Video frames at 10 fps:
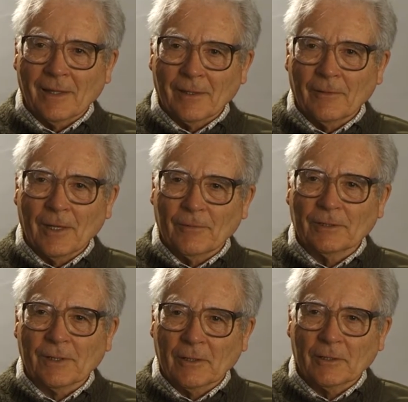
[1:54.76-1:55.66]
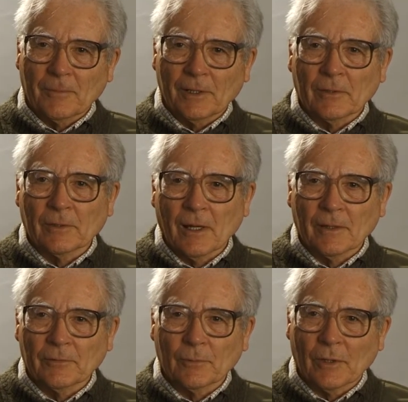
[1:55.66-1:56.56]
if it's going to be your
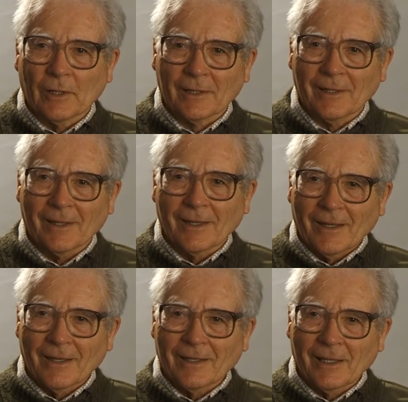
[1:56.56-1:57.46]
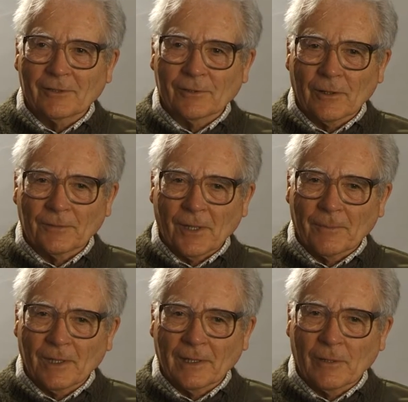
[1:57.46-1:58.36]
life's work. It's not
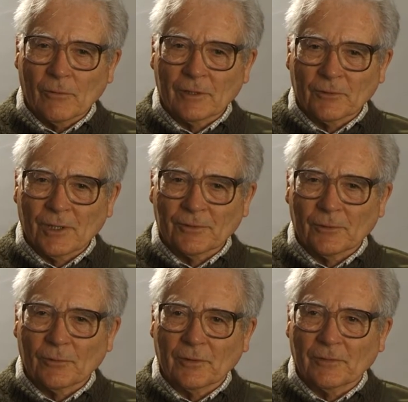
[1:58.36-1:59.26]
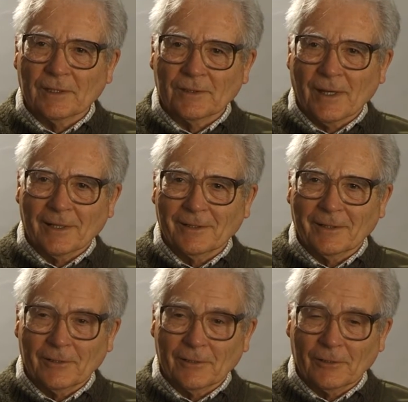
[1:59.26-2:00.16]
something you can just sort of decide
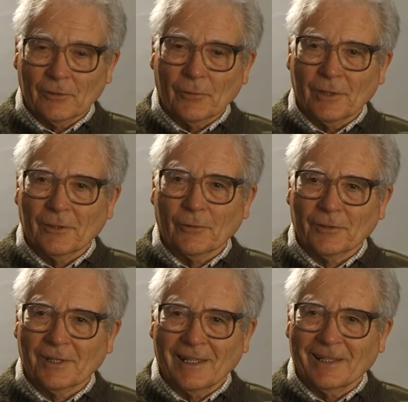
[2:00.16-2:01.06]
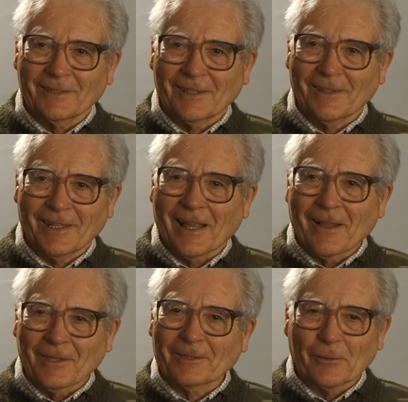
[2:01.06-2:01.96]
to do in your teens and think
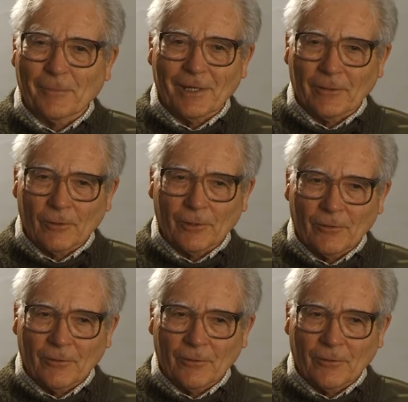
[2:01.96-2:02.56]
this will be a good